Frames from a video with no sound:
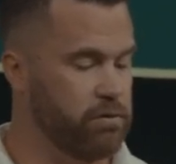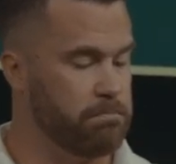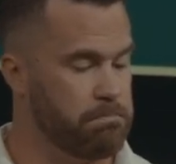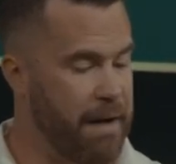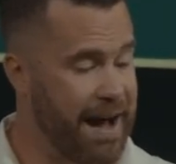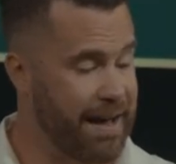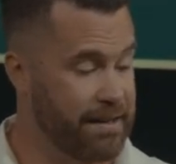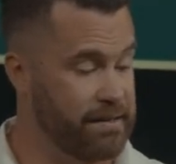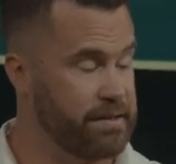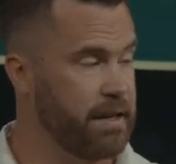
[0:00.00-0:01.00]
whose
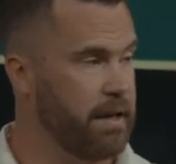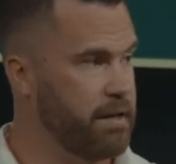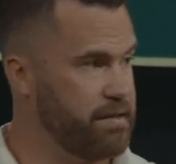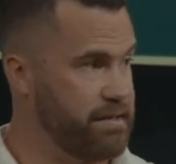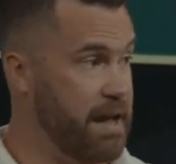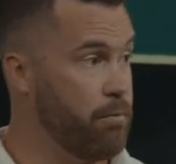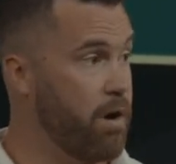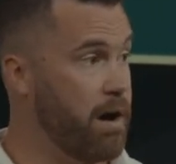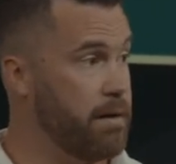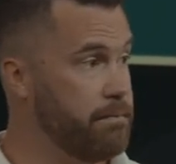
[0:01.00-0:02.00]
minds stay
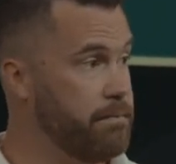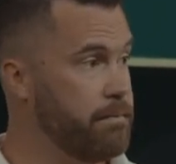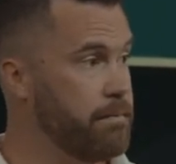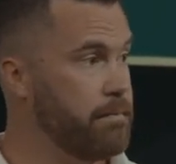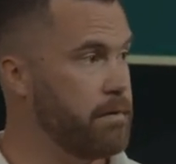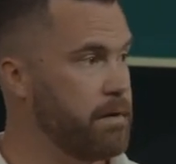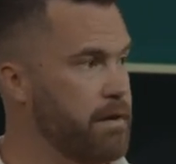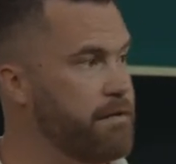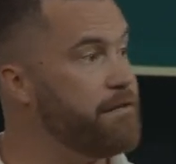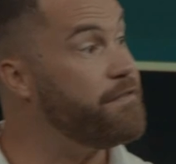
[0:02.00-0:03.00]
what?
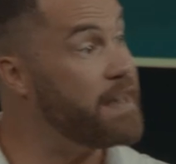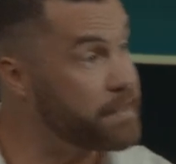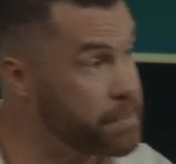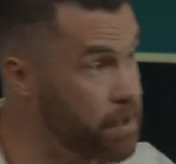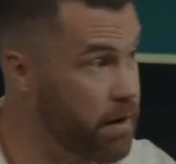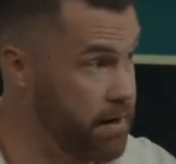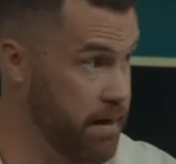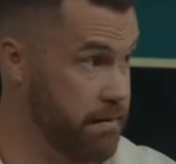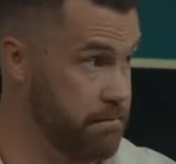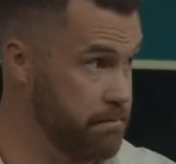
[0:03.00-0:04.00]
Fixed on
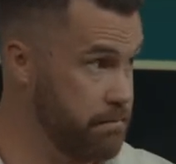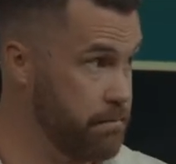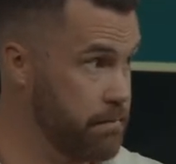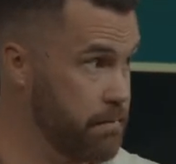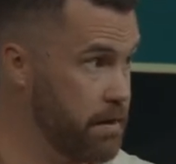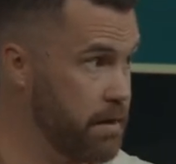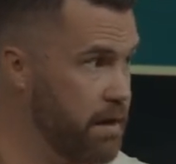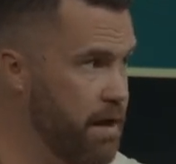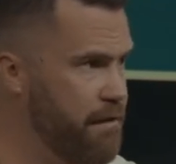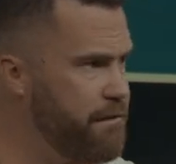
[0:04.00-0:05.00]
him.
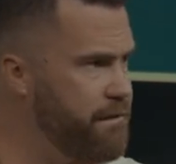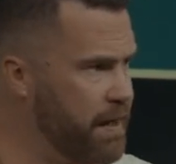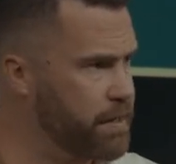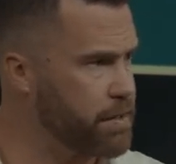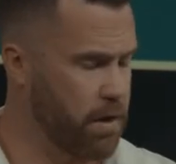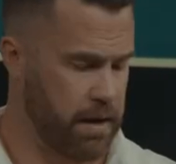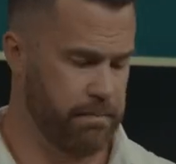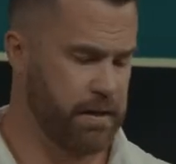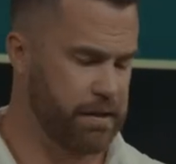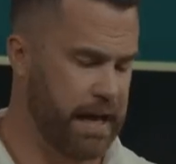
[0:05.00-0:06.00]
Fixed on
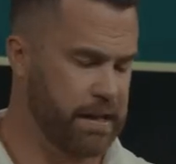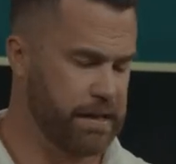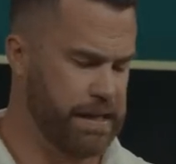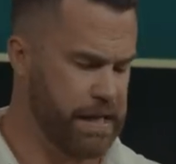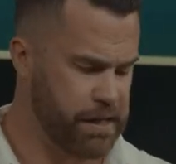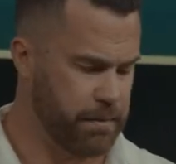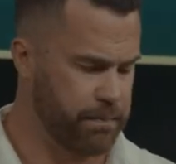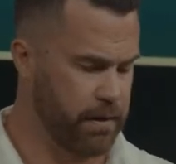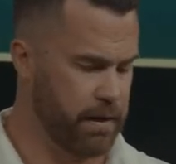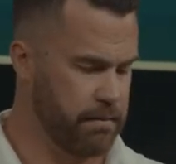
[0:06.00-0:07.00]
him. This takes
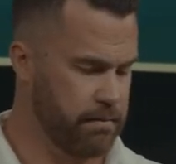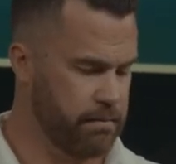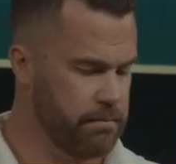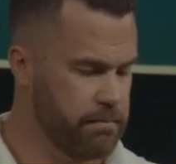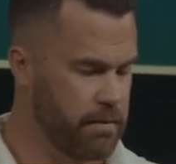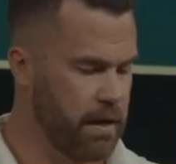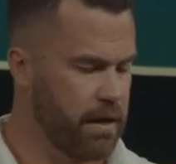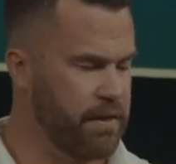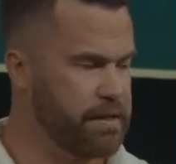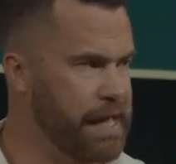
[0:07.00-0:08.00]
discipline.
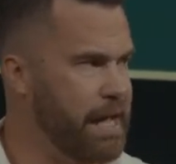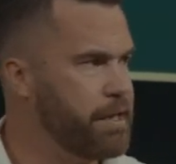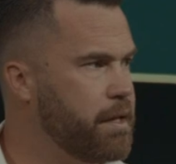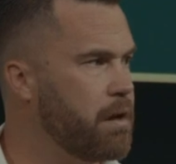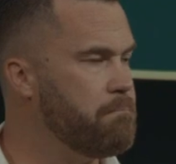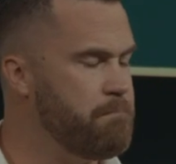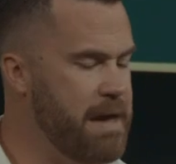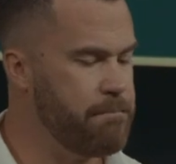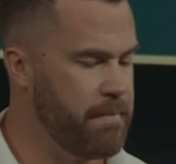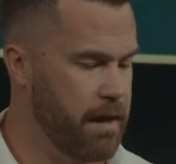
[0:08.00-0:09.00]
This takes
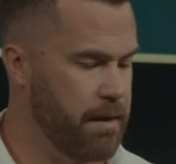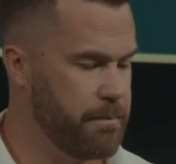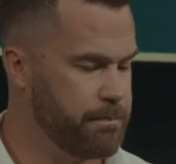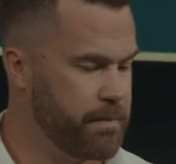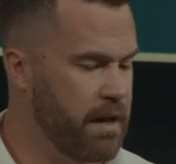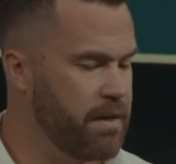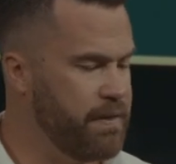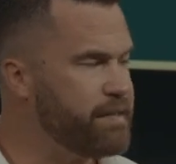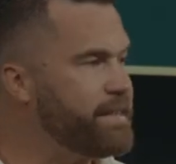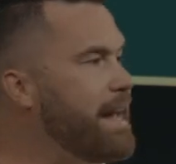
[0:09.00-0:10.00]
commitment.
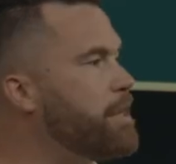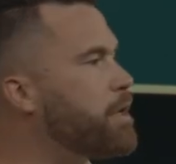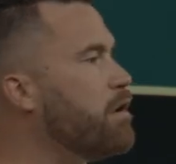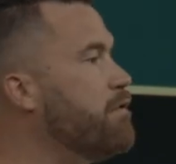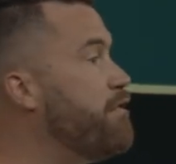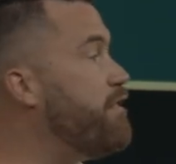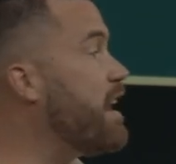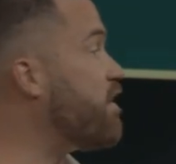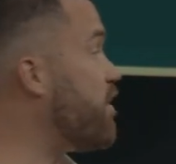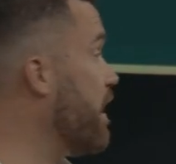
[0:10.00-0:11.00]
This takes
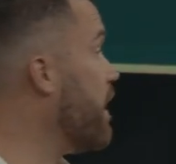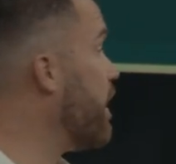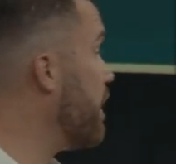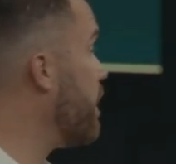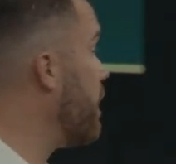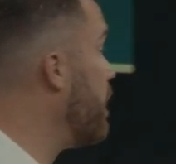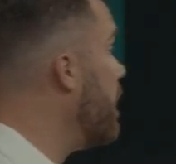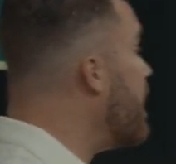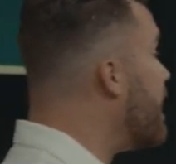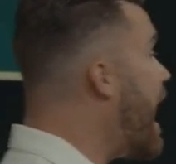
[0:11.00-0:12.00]
conviction.
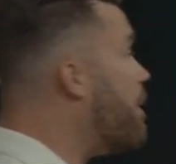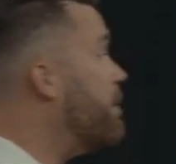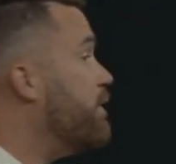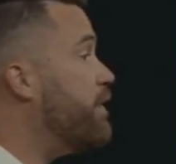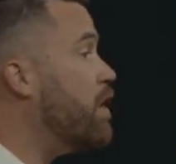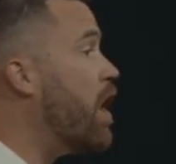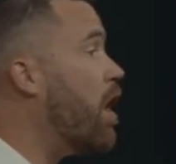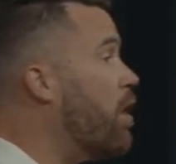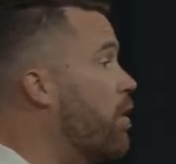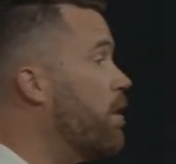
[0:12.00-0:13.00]
And how many of you
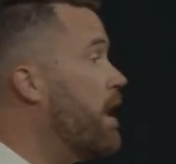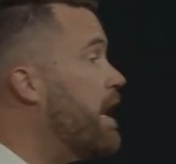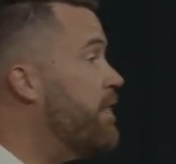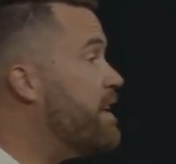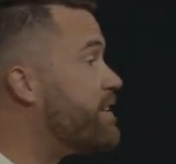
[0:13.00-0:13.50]
know in